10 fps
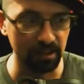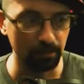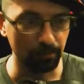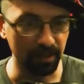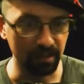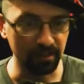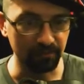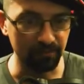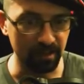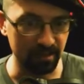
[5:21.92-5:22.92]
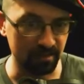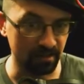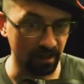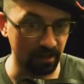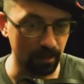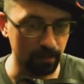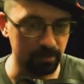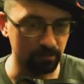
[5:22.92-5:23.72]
But if that's not an option,